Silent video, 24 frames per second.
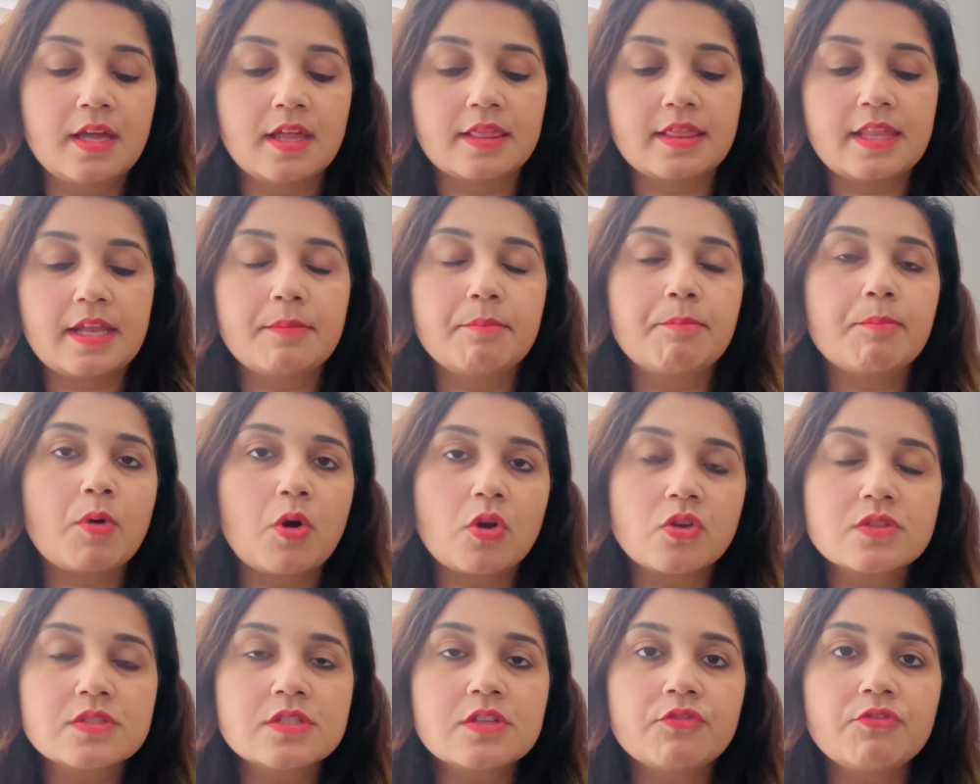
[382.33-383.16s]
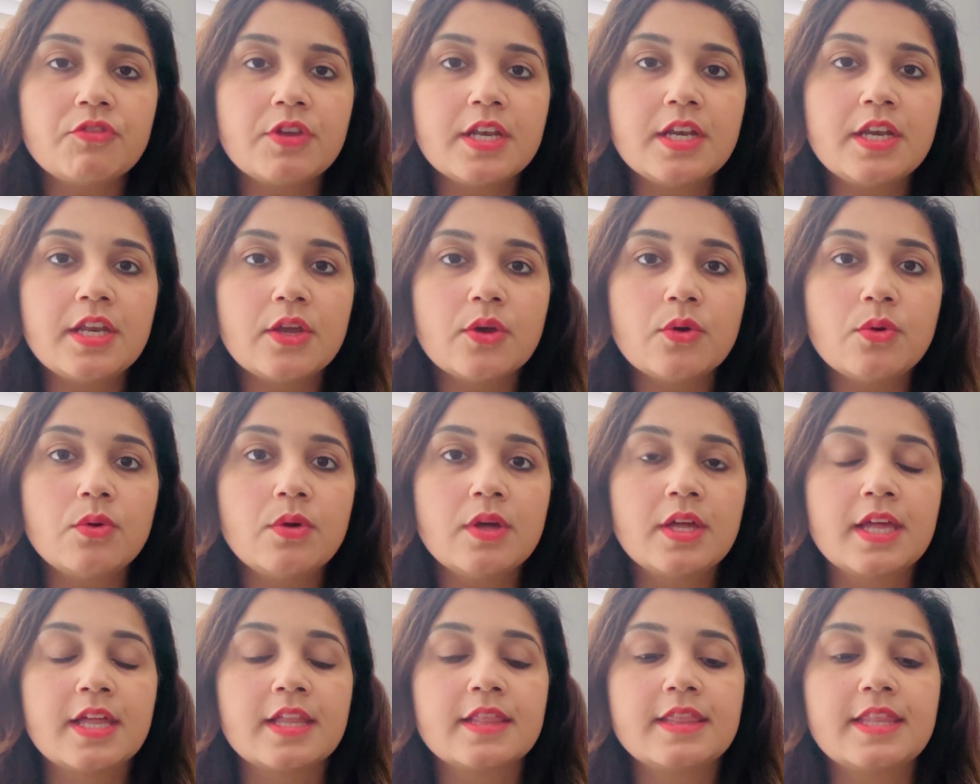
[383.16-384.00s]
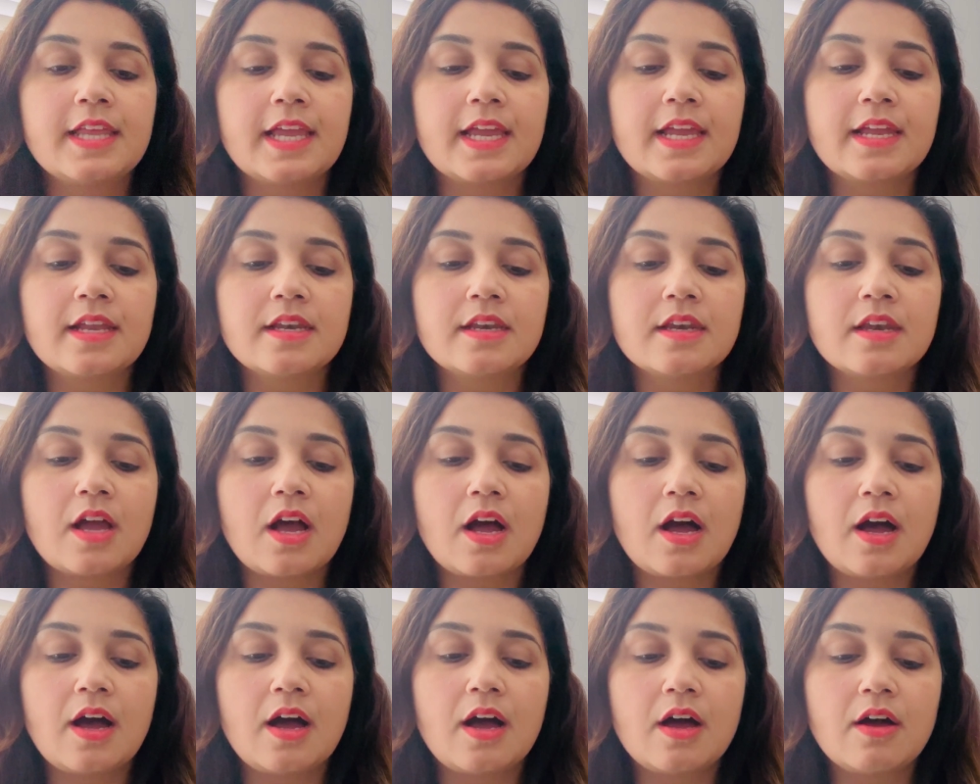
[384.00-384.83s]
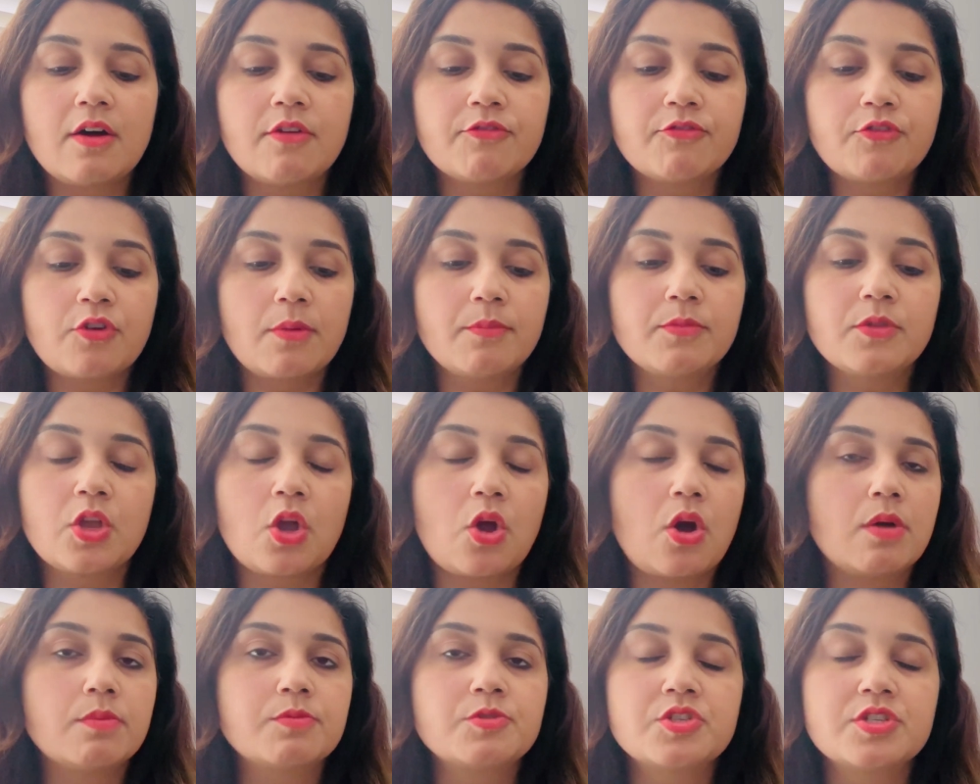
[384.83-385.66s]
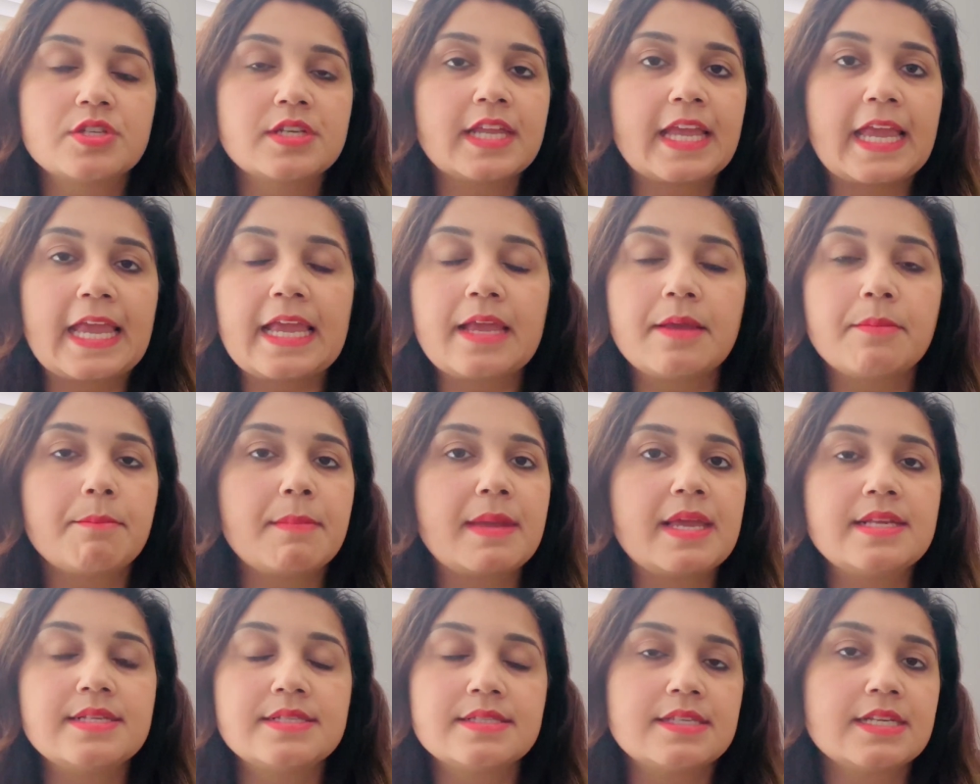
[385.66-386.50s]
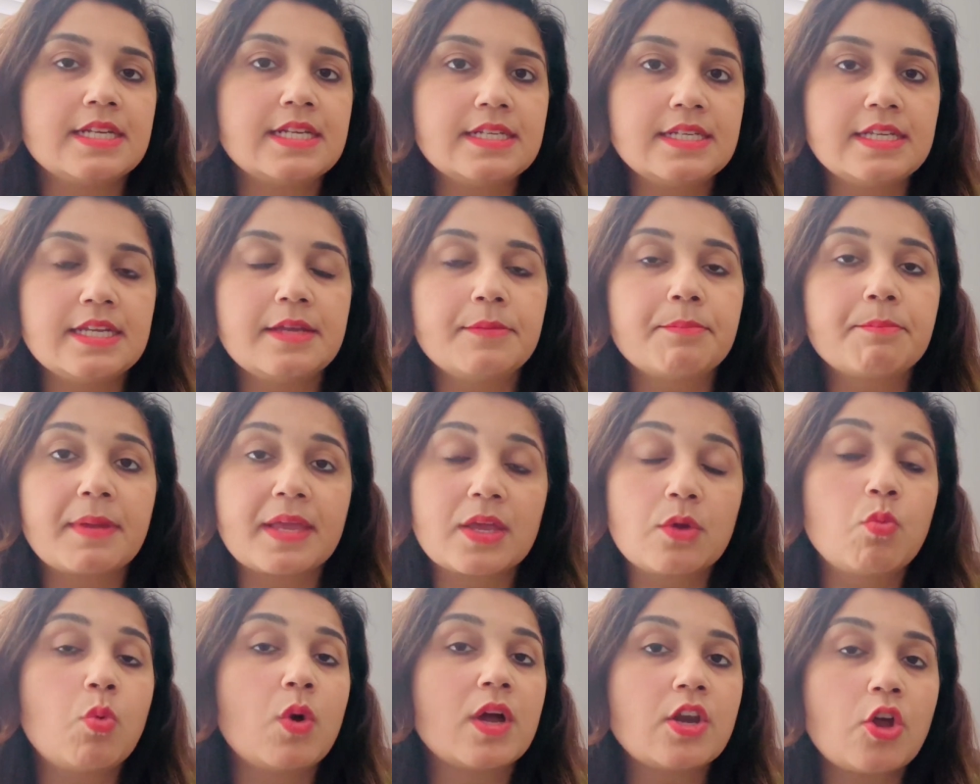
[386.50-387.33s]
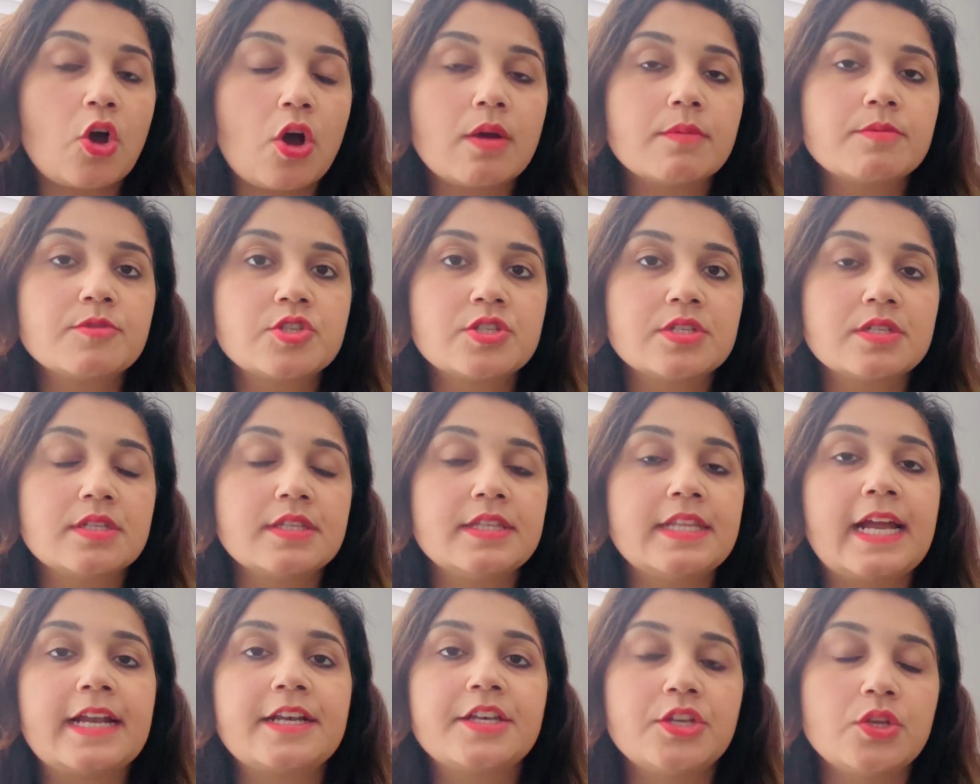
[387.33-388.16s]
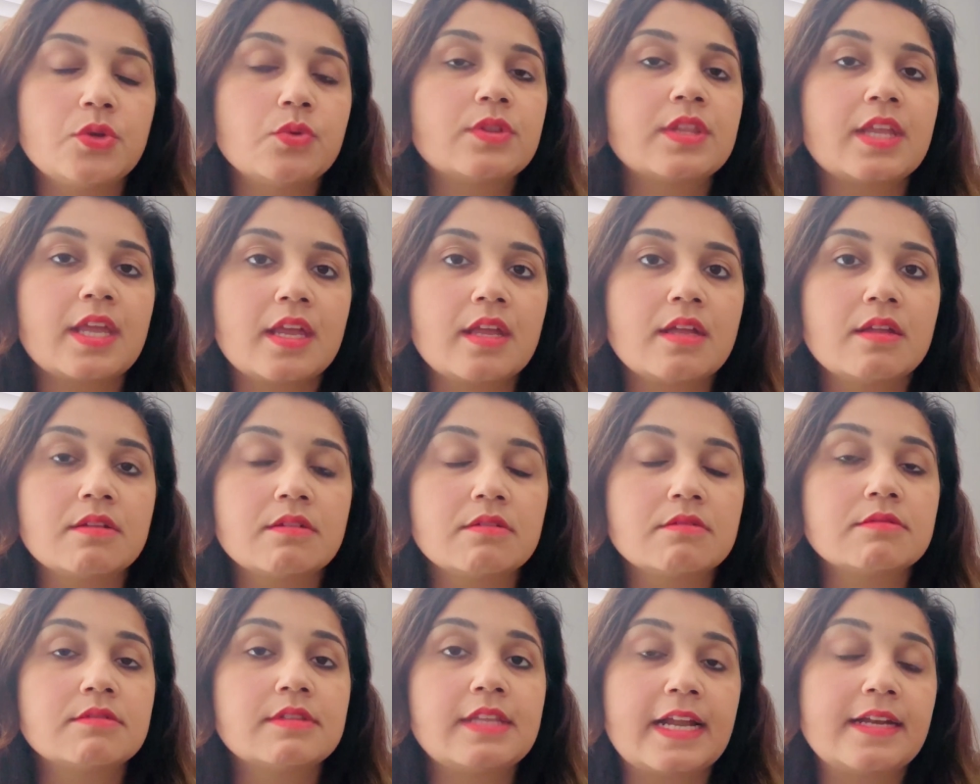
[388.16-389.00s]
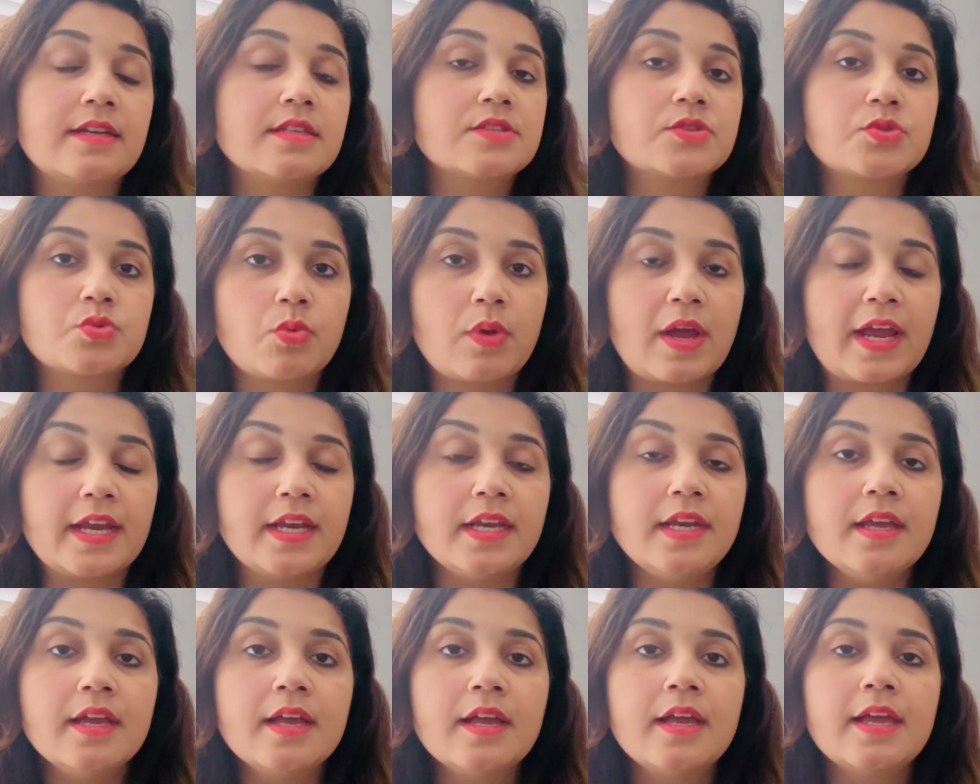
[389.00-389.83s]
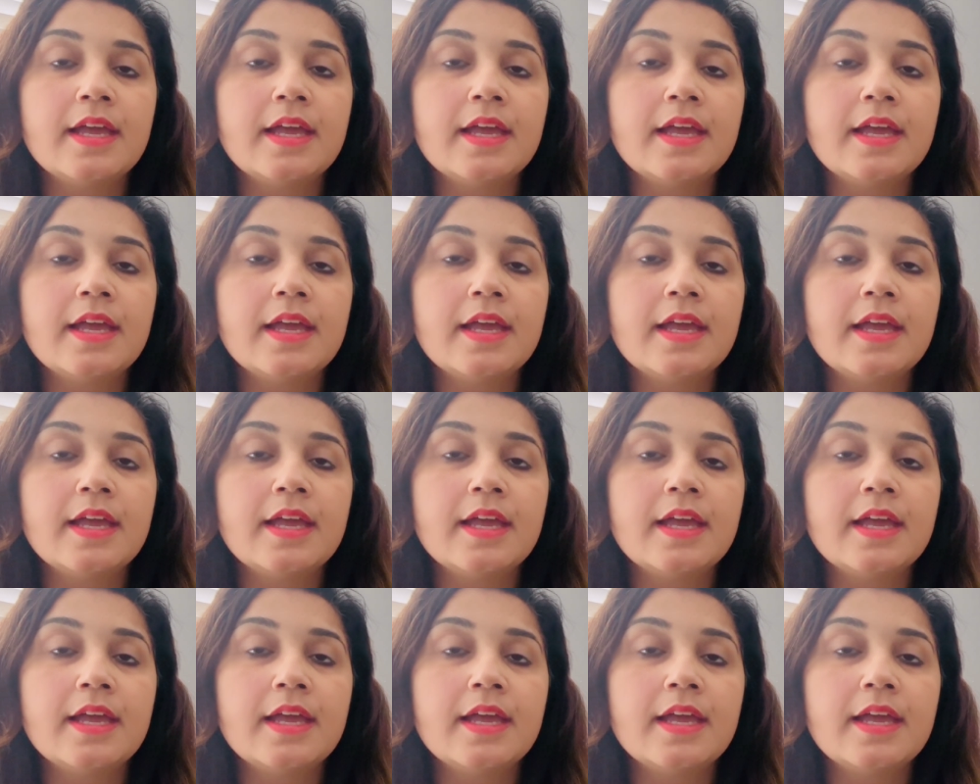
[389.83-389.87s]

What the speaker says: then pause the video, then from the option A, B, C, D, pick one option that you think that is right,